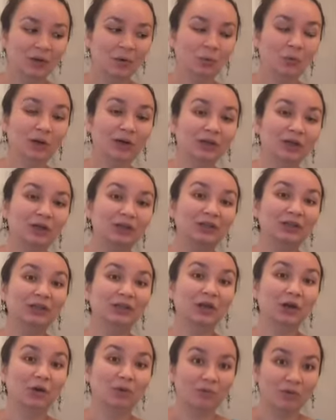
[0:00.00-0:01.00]
what could
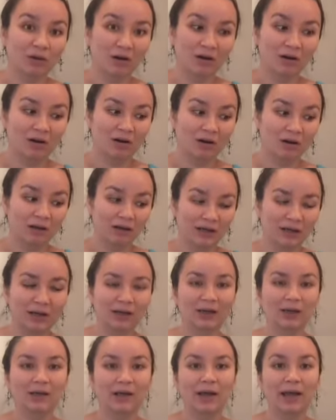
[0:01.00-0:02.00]
go wrong
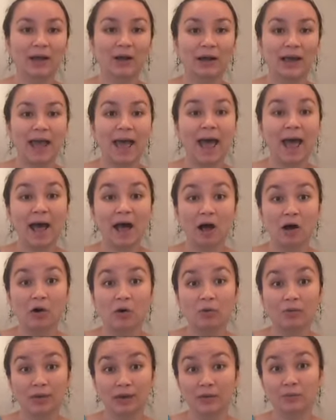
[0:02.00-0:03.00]
and
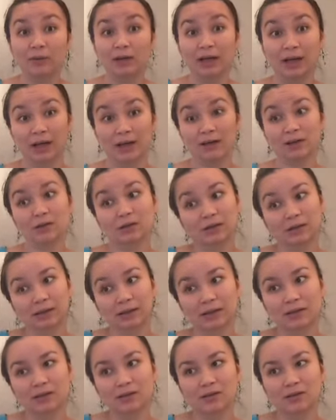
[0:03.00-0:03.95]
how they would handle it.